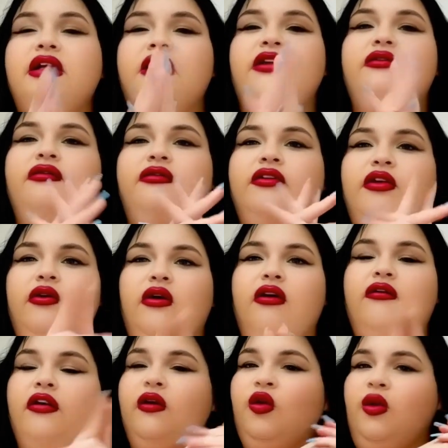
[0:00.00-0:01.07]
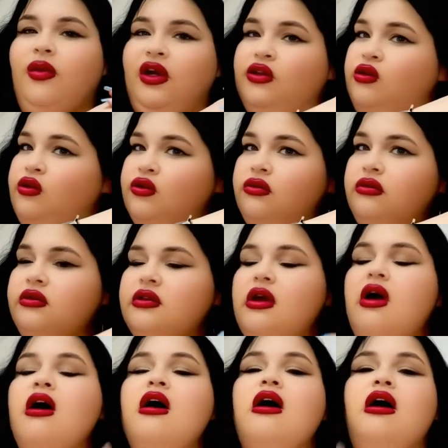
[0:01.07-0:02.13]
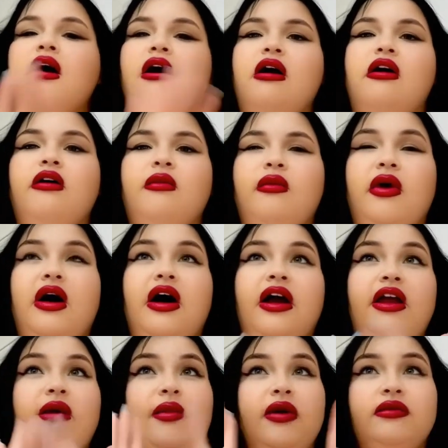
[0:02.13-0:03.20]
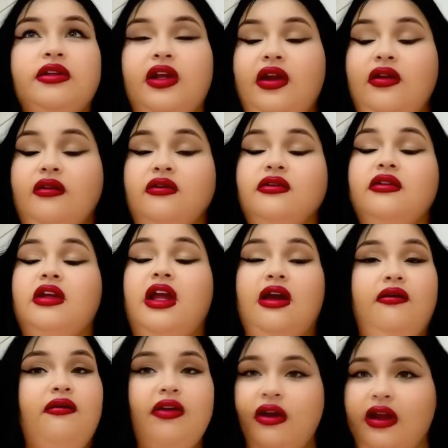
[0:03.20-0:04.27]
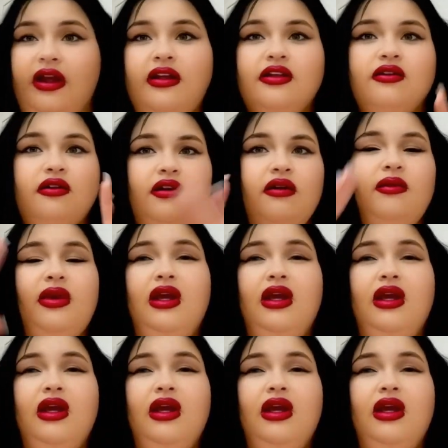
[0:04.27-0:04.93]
if you are following my socials, I am updating those every day, so you'll be